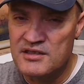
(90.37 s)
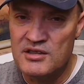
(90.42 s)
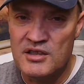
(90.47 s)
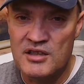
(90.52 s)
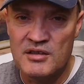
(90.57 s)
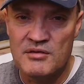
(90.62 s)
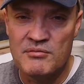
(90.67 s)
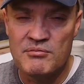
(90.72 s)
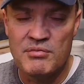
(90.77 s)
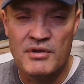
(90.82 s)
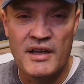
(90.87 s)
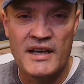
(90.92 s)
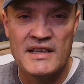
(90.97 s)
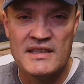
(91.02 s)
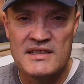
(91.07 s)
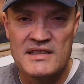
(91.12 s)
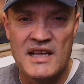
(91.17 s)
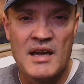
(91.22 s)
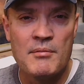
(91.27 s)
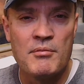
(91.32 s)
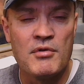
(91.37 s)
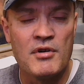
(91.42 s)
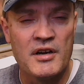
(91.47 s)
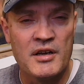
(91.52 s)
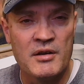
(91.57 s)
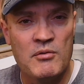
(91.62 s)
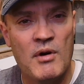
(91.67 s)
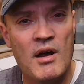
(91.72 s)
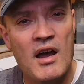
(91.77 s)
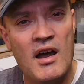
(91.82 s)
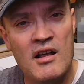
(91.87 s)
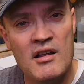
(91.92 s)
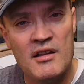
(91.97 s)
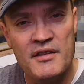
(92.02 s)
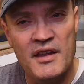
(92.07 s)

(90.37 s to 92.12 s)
you can place that pretty well.